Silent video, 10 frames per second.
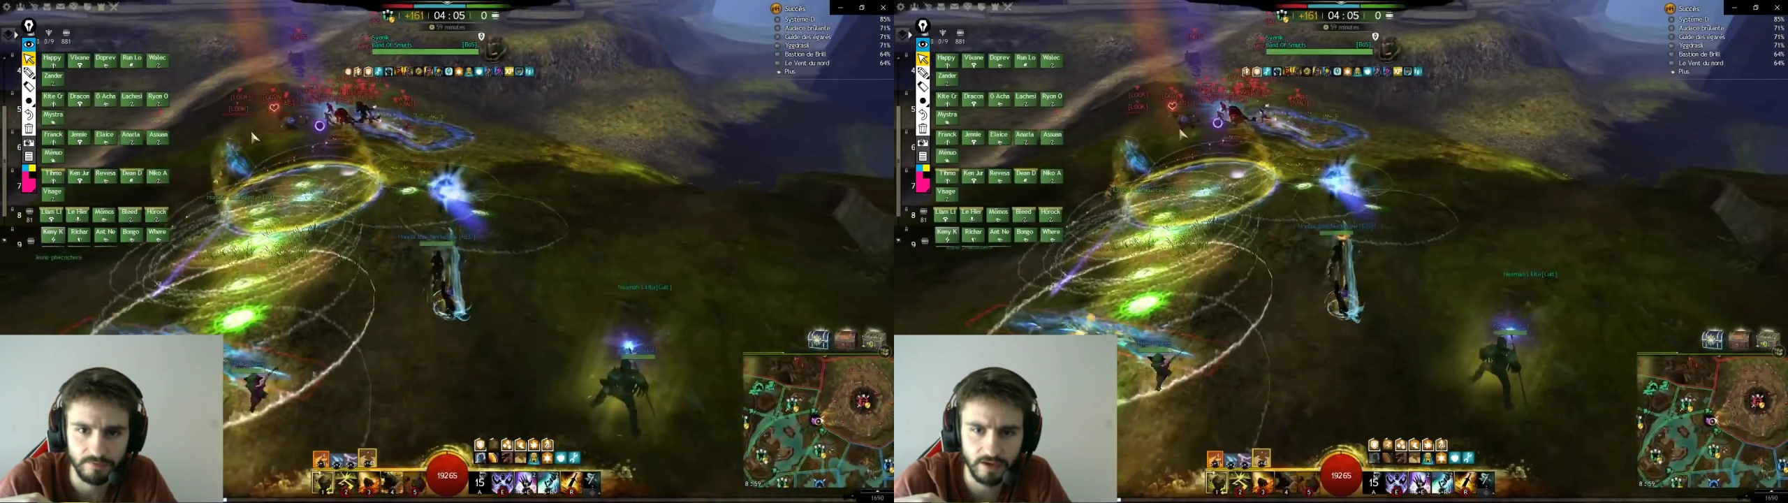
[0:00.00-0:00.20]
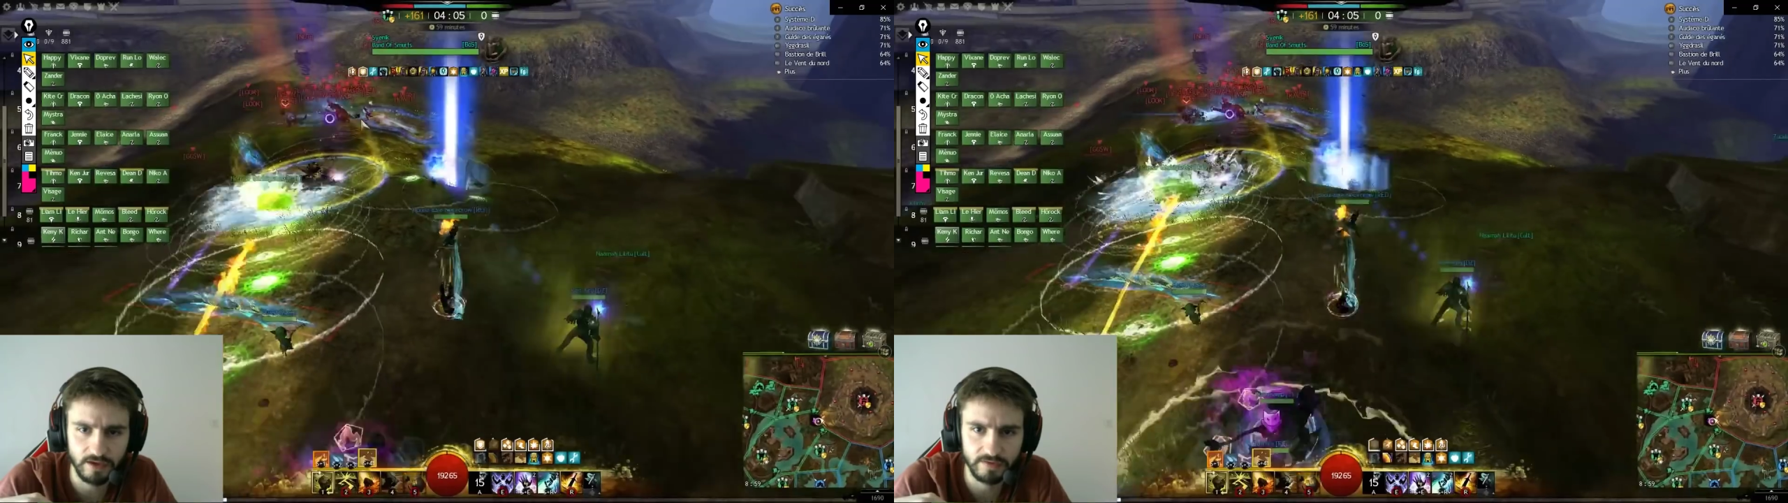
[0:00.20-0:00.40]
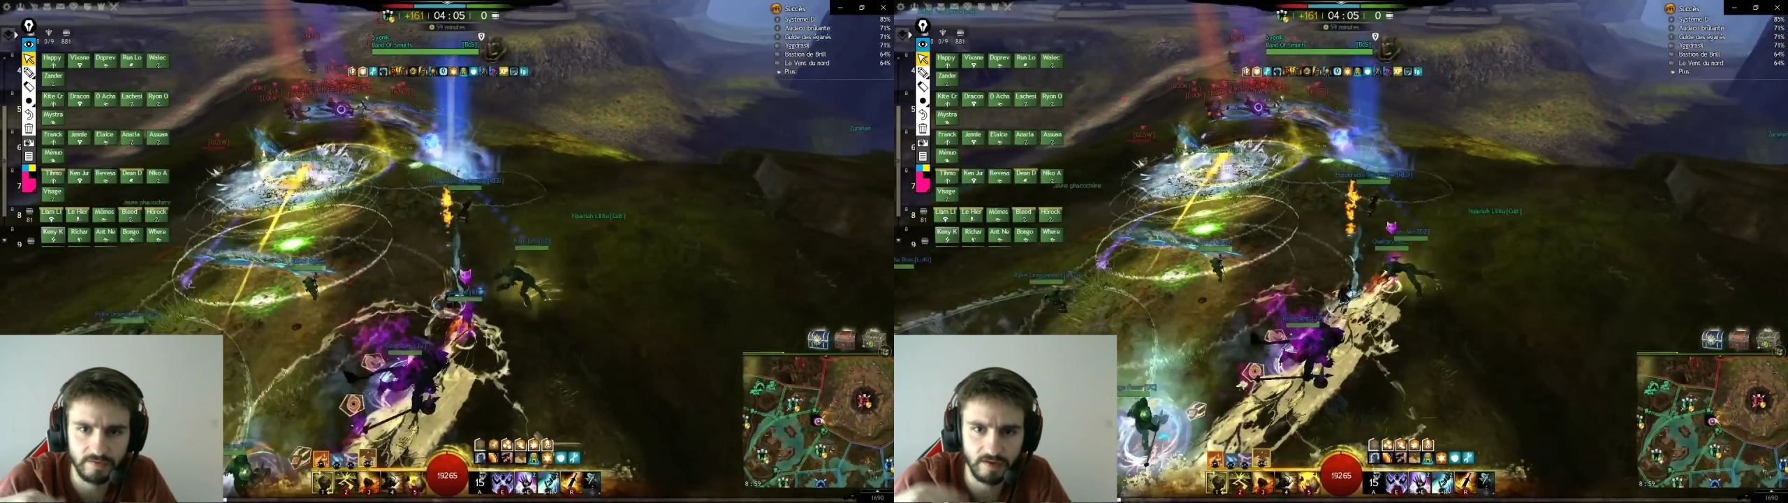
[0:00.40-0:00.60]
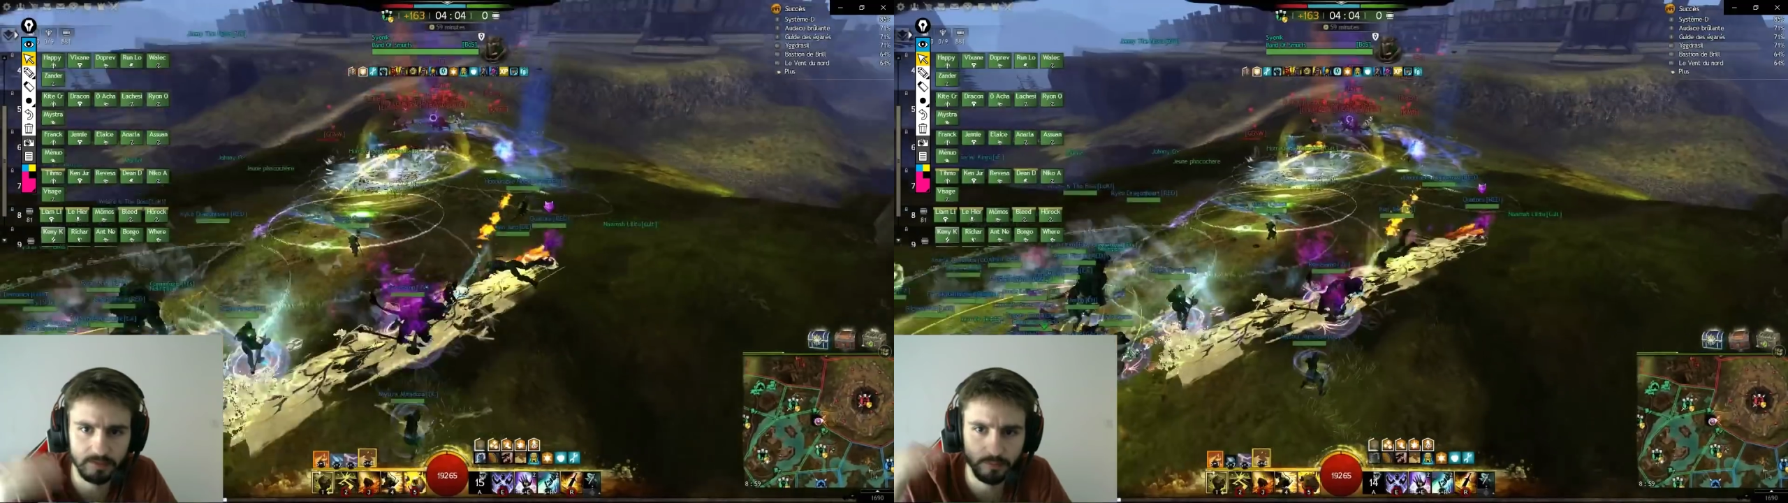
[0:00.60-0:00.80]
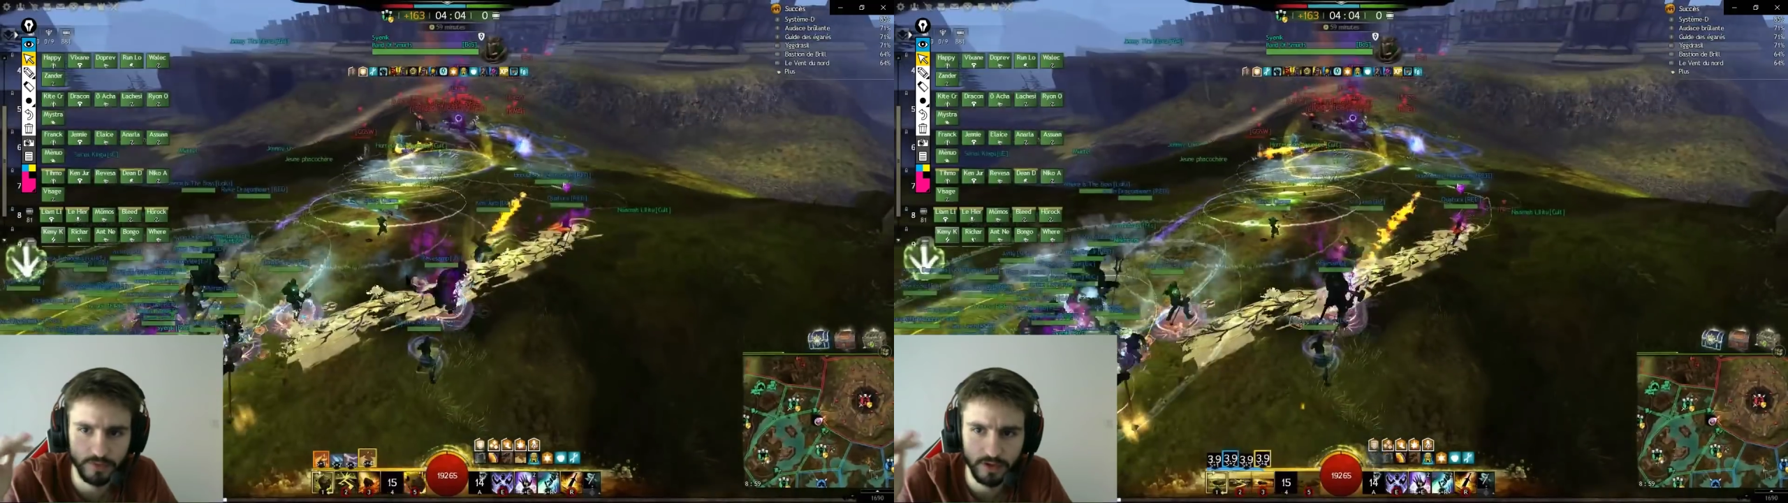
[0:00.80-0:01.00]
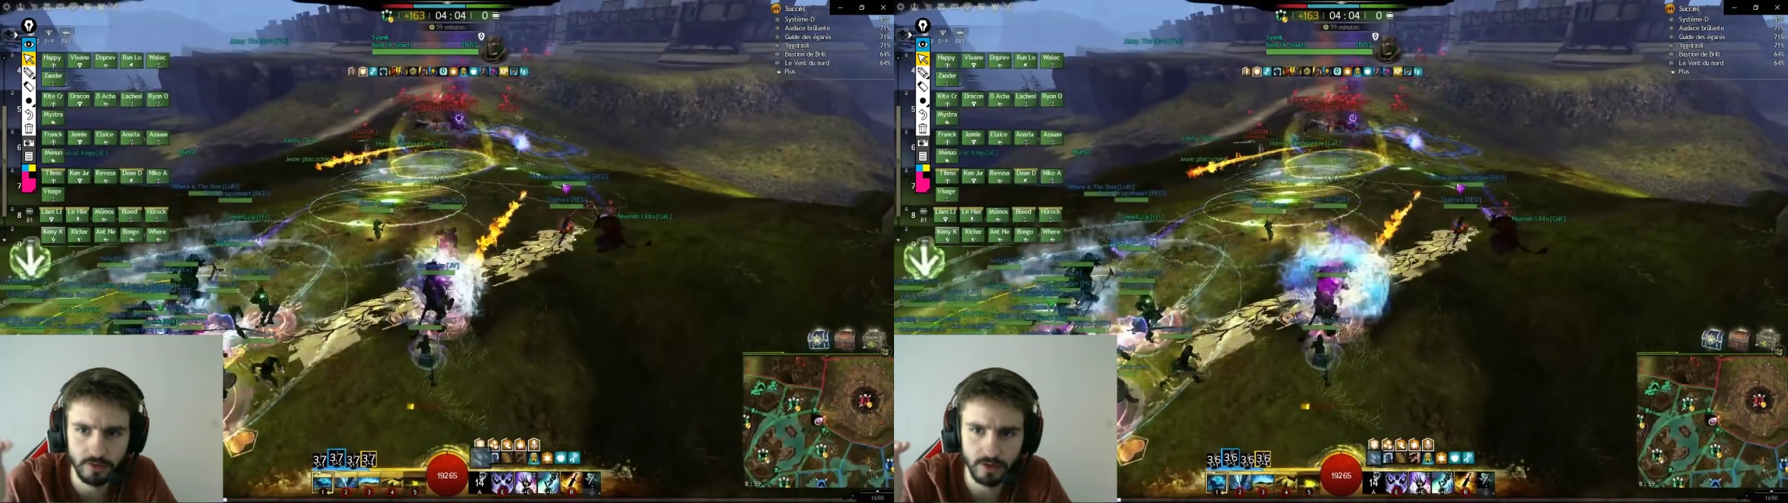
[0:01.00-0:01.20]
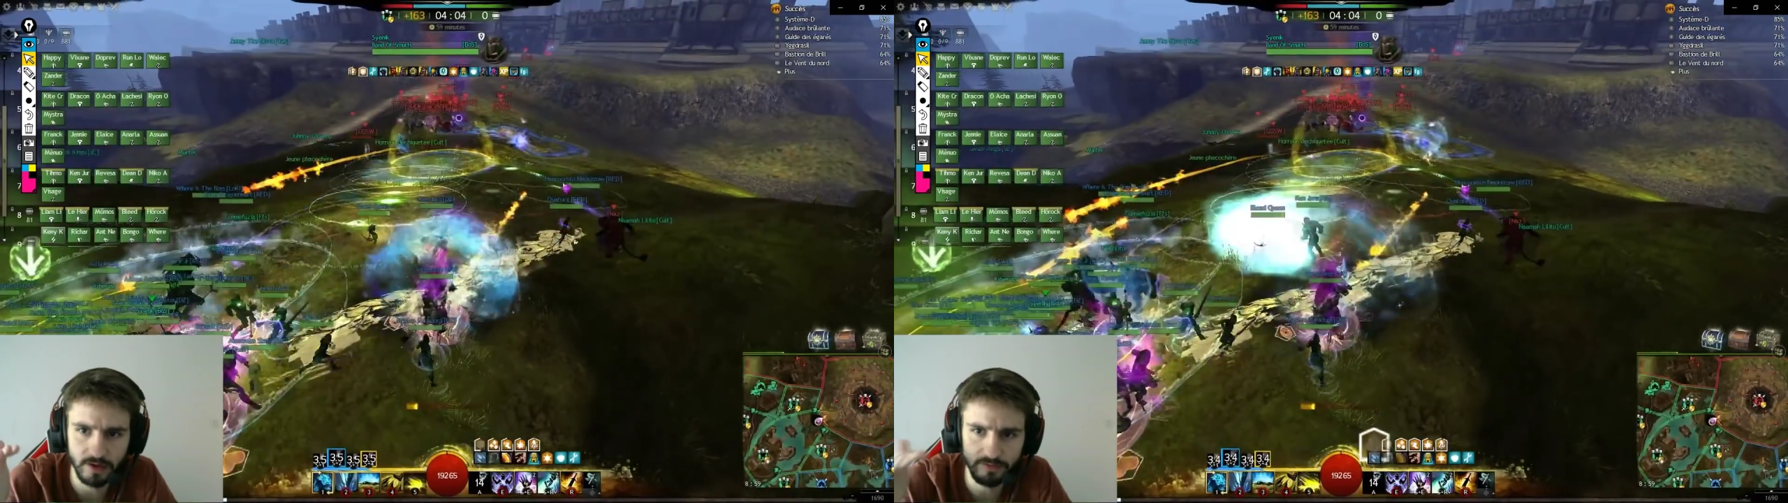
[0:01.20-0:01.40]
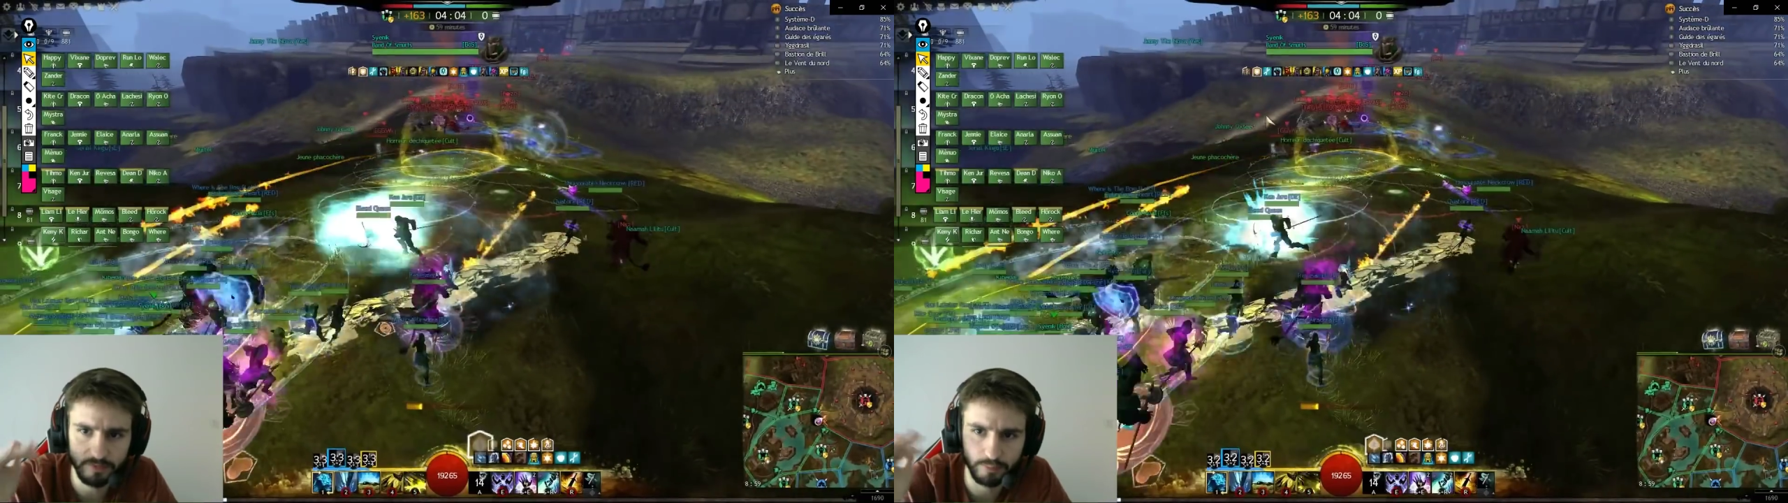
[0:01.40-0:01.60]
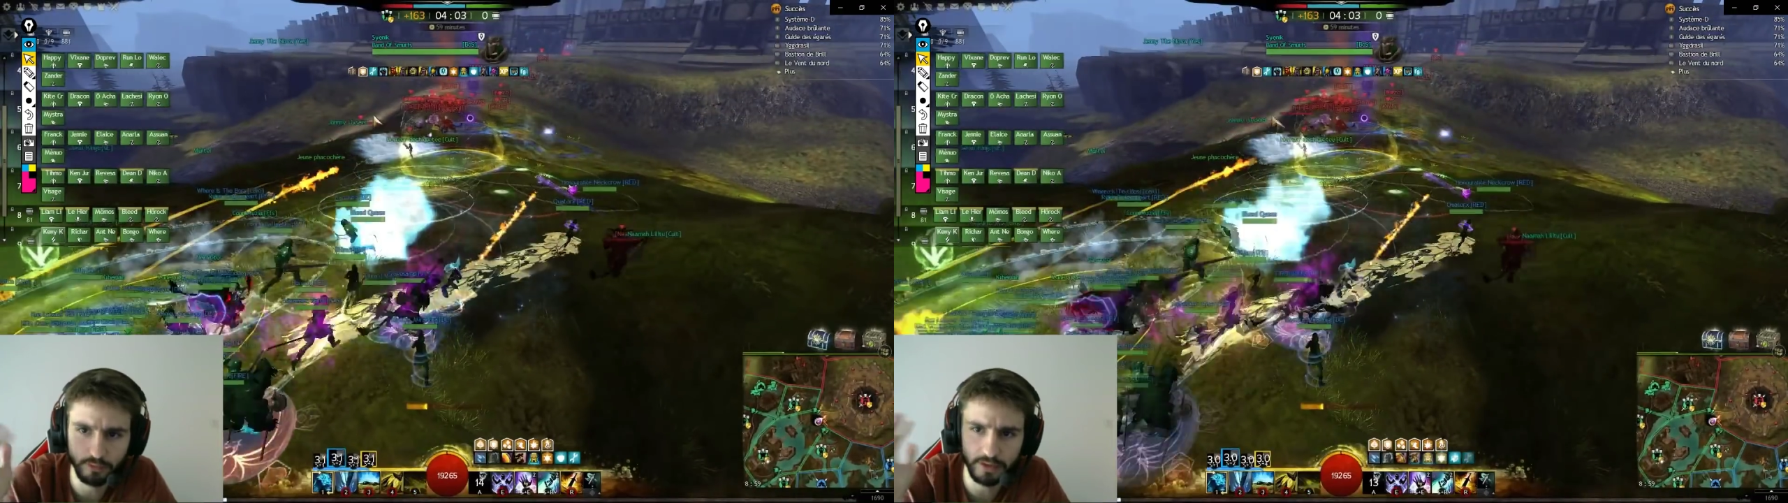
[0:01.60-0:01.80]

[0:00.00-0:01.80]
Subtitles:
They start moving on the left.